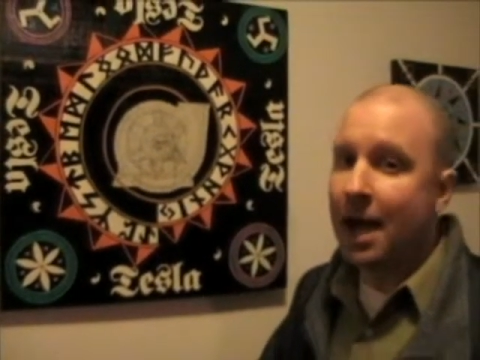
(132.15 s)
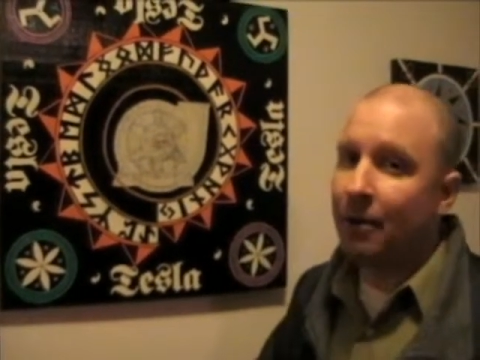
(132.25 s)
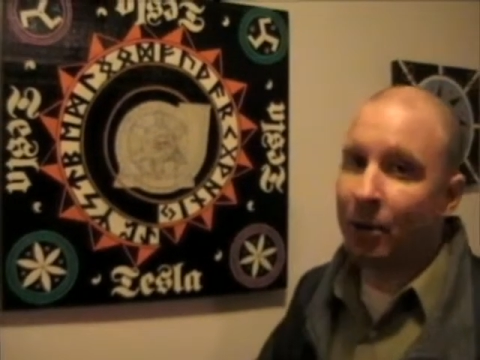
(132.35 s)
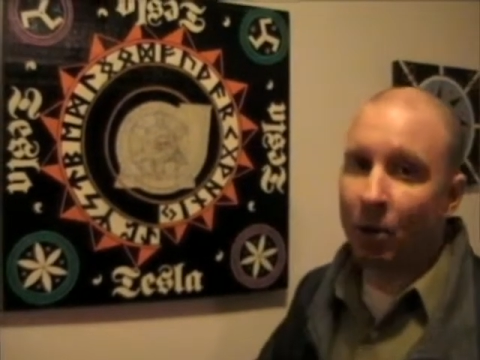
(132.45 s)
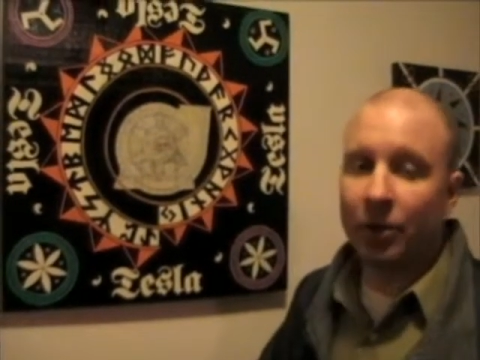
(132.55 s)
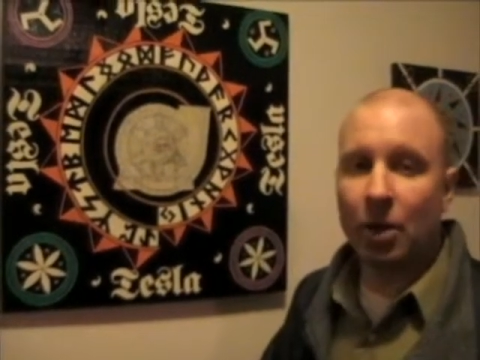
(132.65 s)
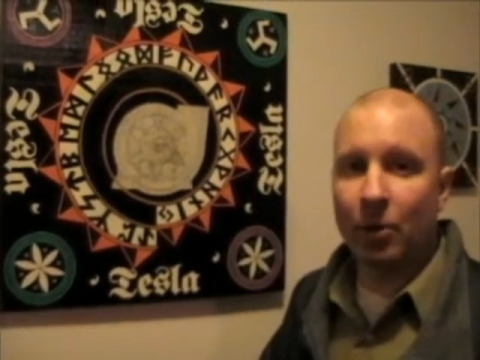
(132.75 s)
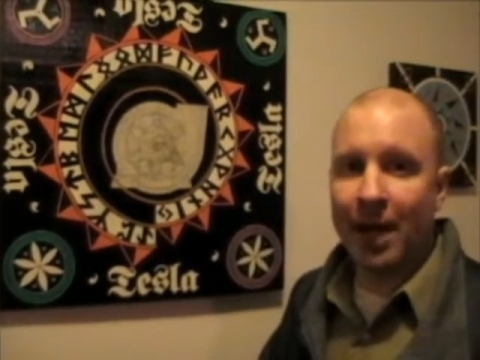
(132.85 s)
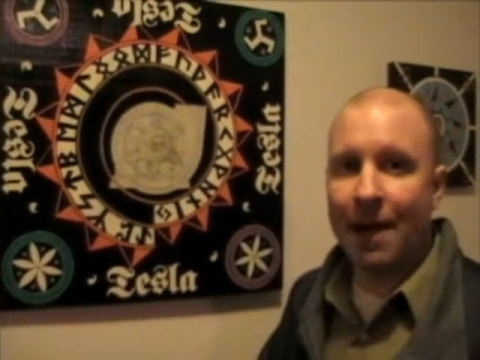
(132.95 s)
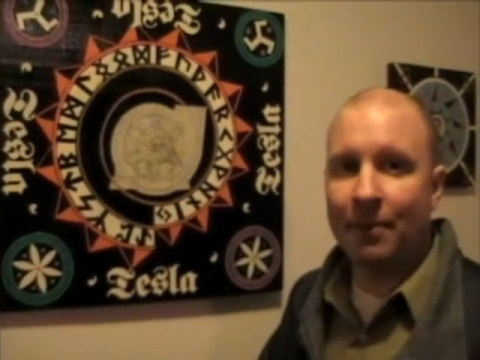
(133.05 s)
And we all know
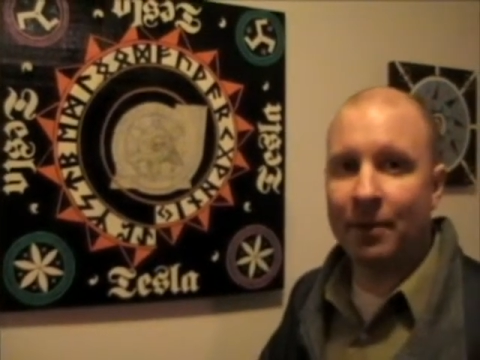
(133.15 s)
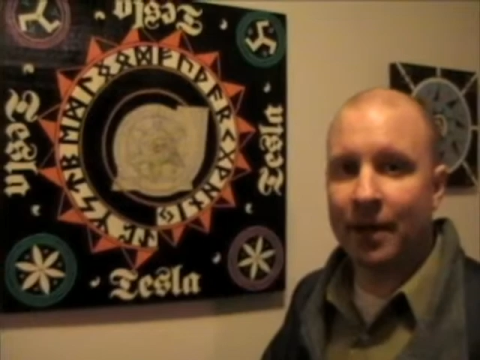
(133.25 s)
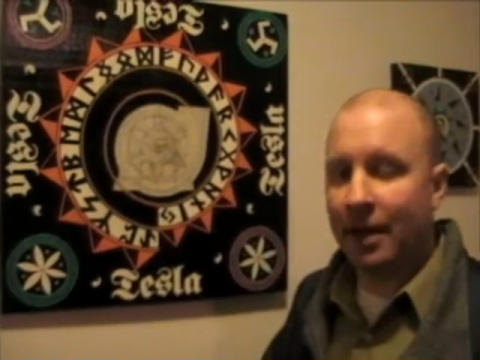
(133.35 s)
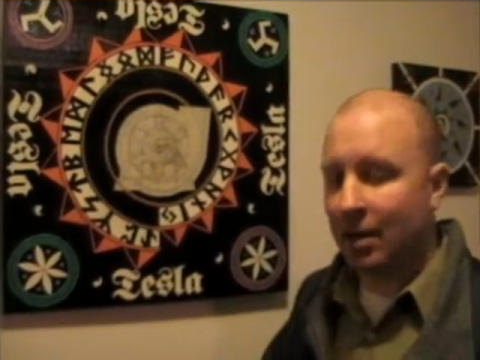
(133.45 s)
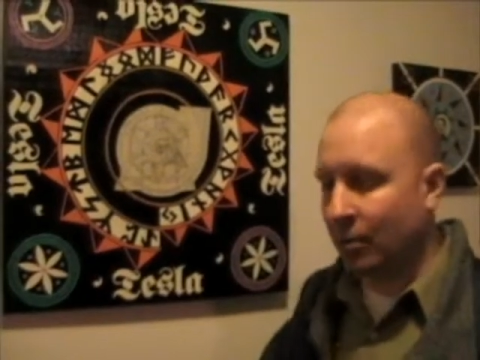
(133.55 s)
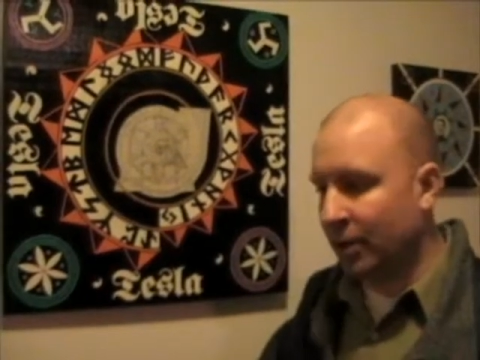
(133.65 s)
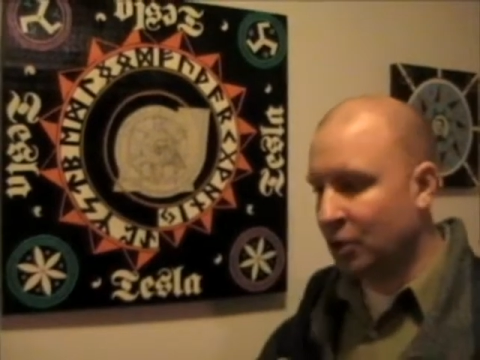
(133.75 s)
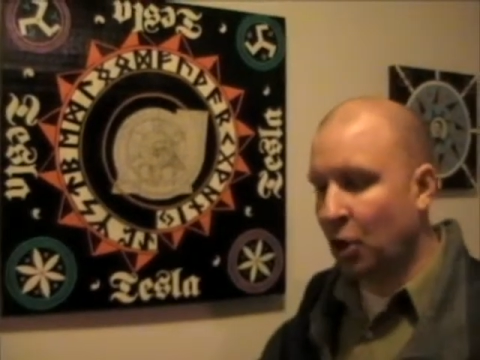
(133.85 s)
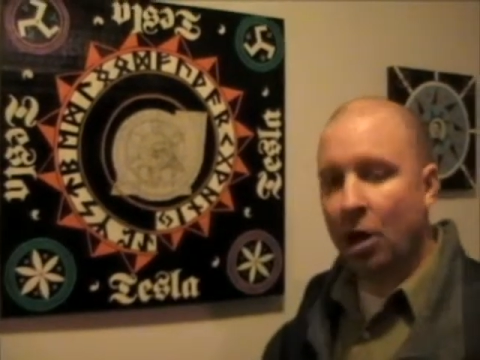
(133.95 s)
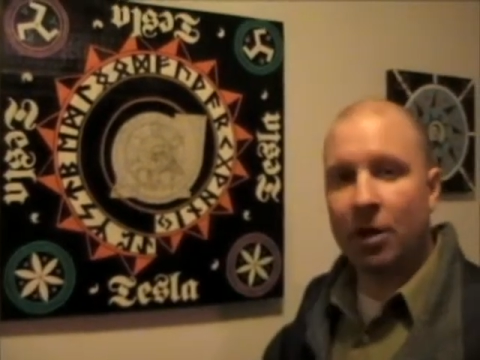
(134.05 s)
what happened there.
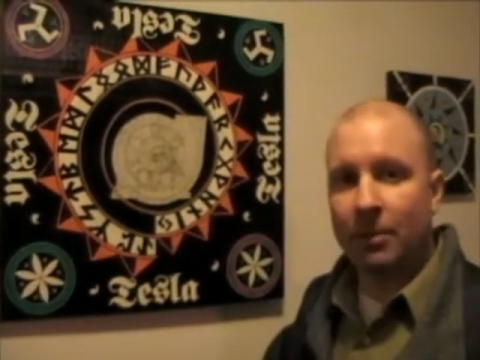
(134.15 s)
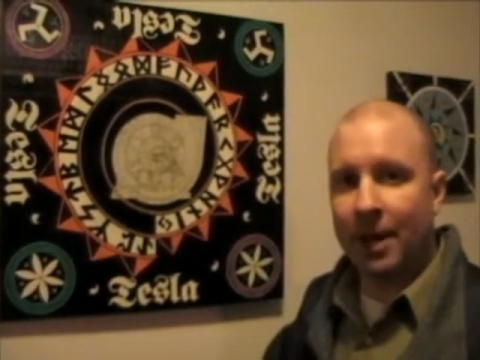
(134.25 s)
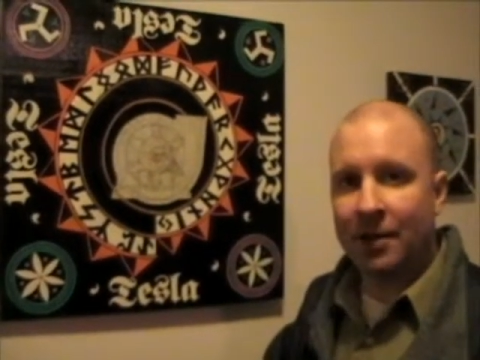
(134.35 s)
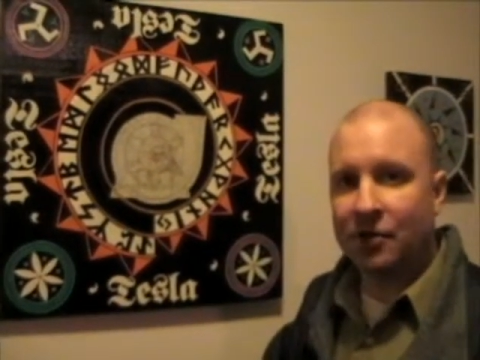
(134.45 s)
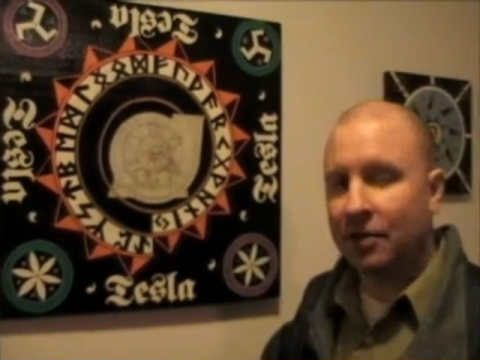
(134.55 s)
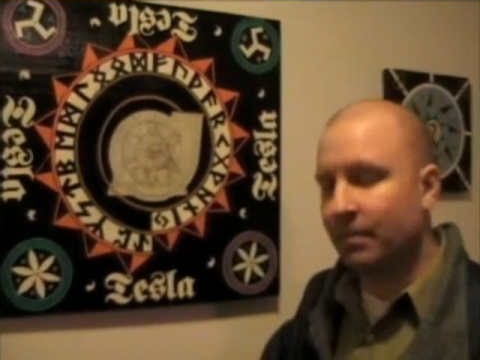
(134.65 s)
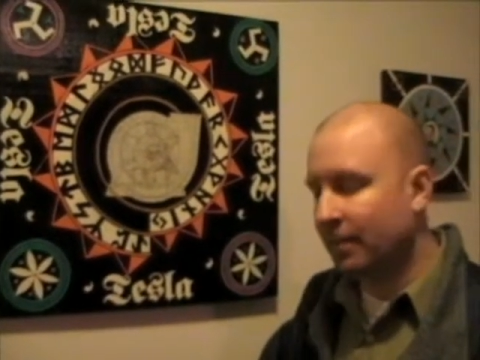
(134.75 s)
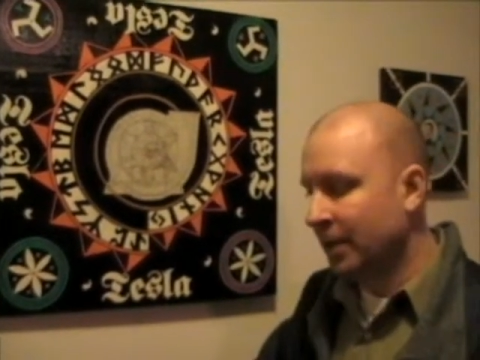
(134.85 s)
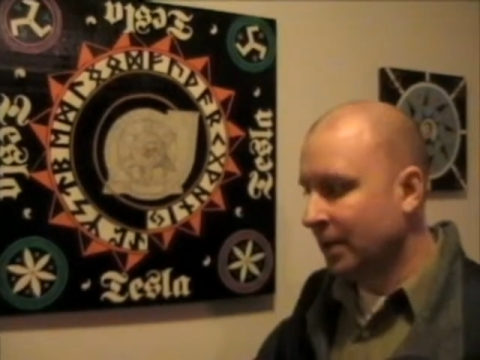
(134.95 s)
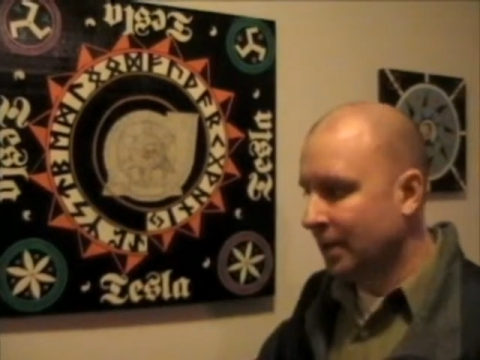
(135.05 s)
Charlie Manson,
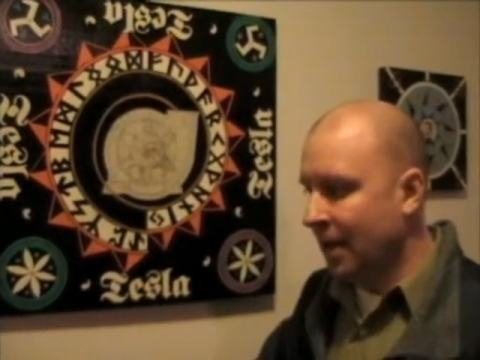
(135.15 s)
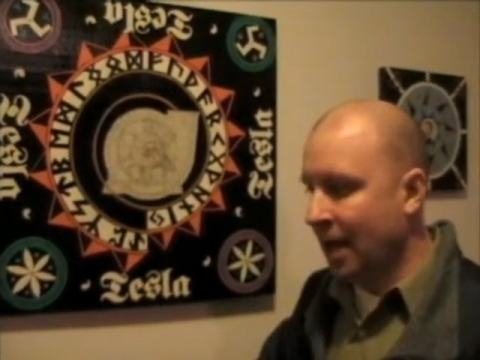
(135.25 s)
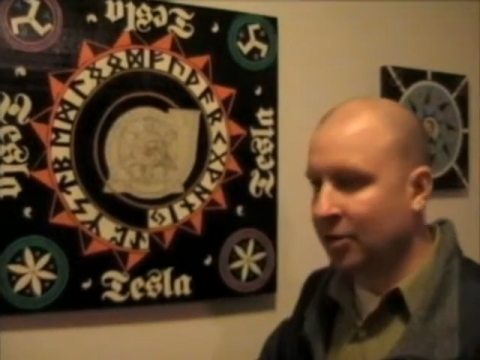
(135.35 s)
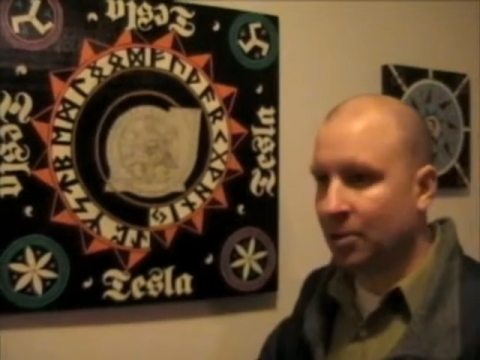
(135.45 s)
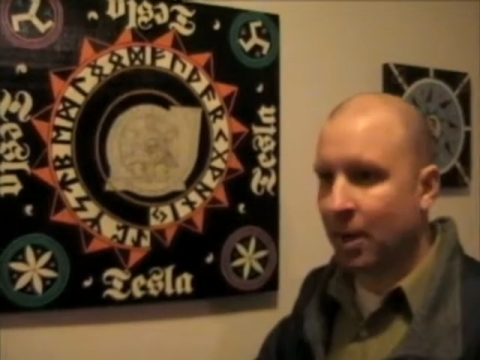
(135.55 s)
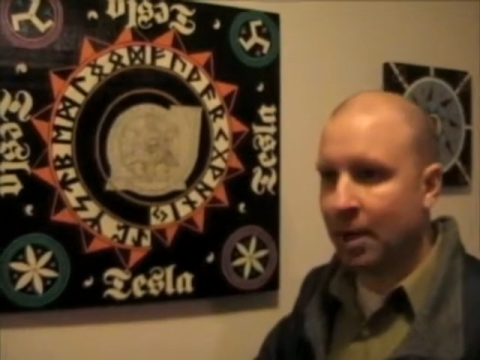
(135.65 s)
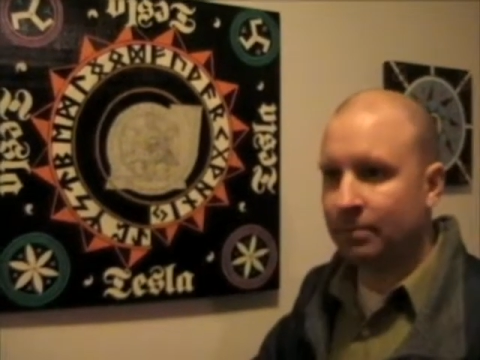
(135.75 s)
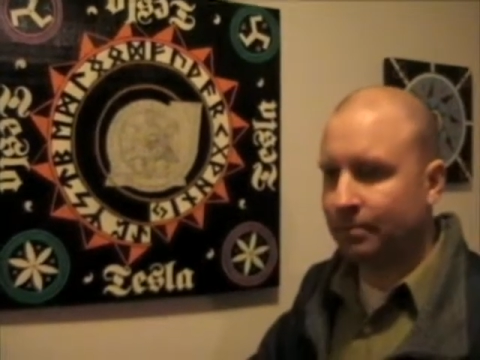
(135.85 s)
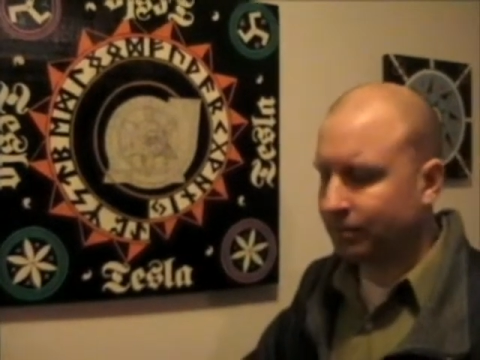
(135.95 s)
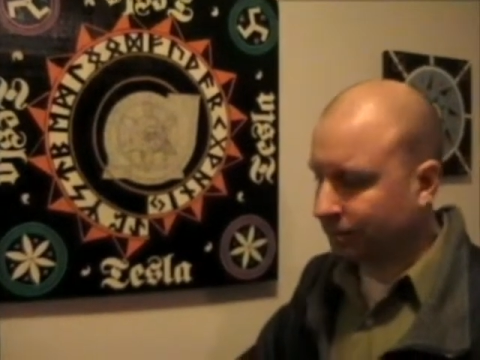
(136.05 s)
Altamont,